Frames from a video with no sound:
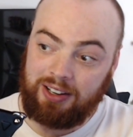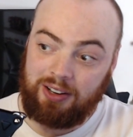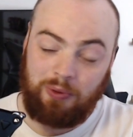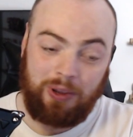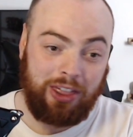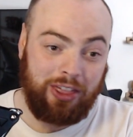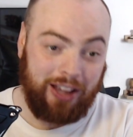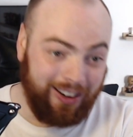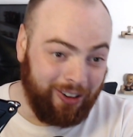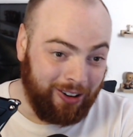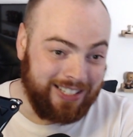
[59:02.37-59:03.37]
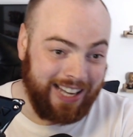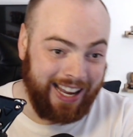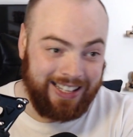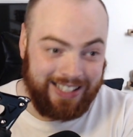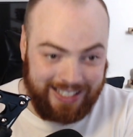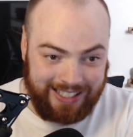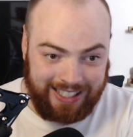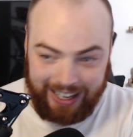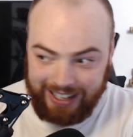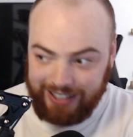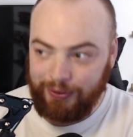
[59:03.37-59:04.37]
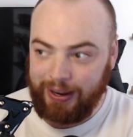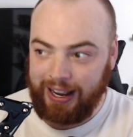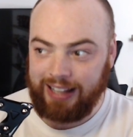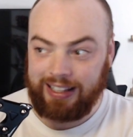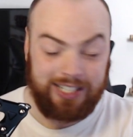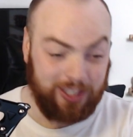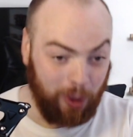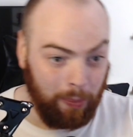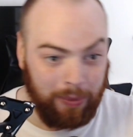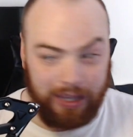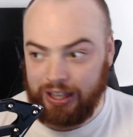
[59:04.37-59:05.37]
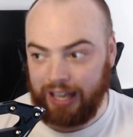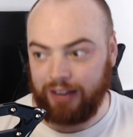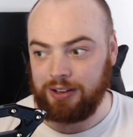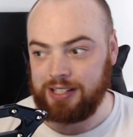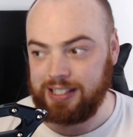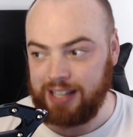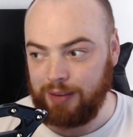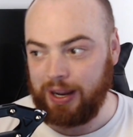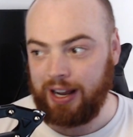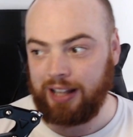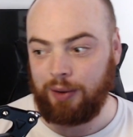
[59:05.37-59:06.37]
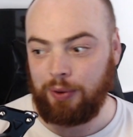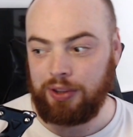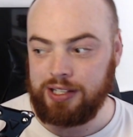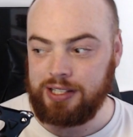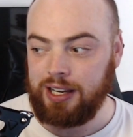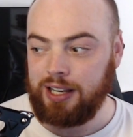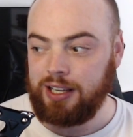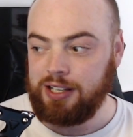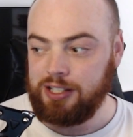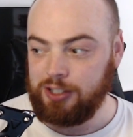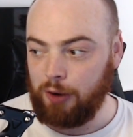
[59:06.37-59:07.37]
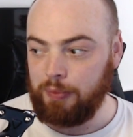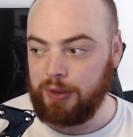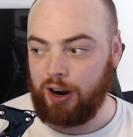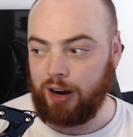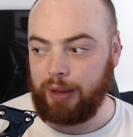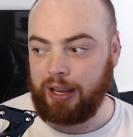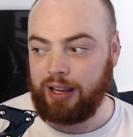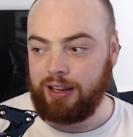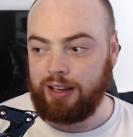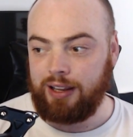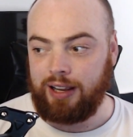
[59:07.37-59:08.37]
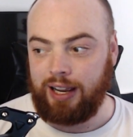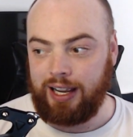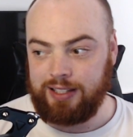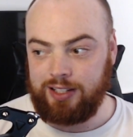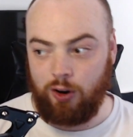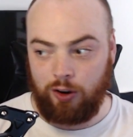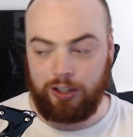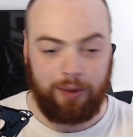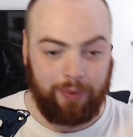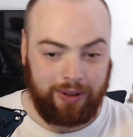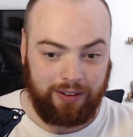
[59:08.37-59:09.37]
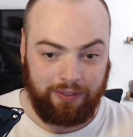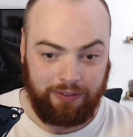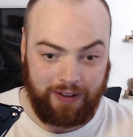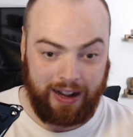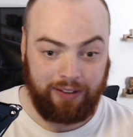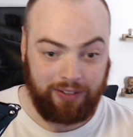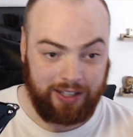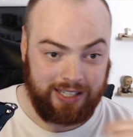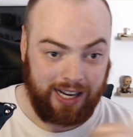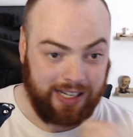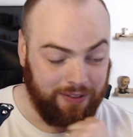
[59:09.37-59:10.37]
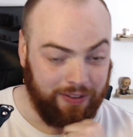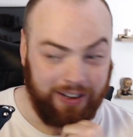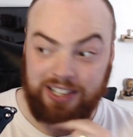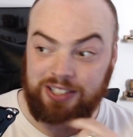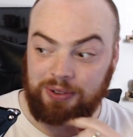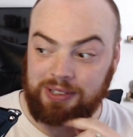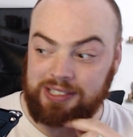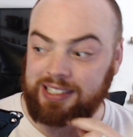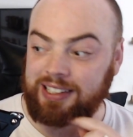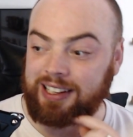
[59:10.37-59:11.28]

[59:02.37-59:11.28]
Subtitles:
with Thanos inside Wakanda, zombie Thanos inside Wakanda with his zombie army, his gauntlet with 5 of the 6 Infinity Stones.